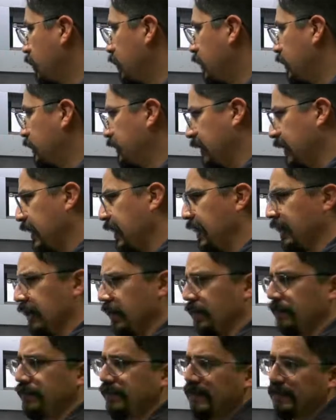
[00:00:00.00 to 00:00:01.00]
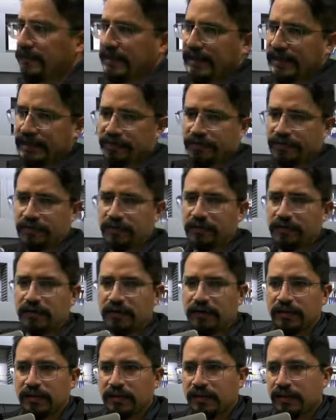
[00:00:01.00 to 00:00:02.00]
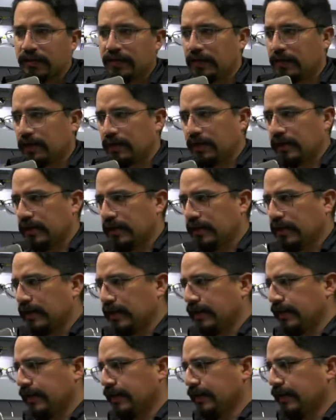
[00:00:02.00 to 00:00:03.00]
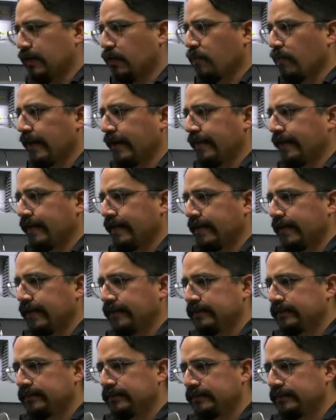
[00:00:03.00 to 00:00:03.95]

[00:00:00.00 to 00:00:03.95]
They help the manual in a way that